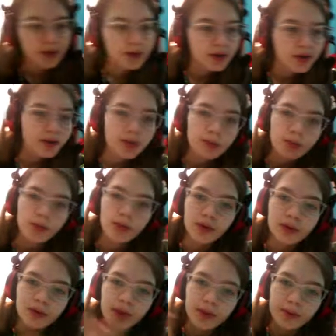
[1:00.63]
the
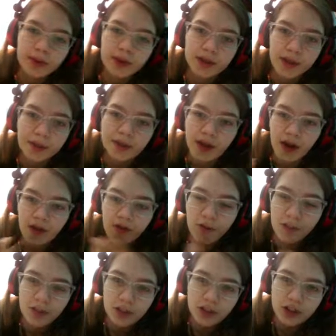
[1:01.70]
something comes out of a
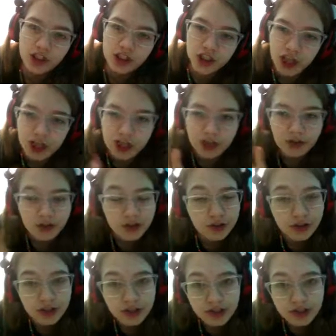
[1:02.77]
bush, and as you can see,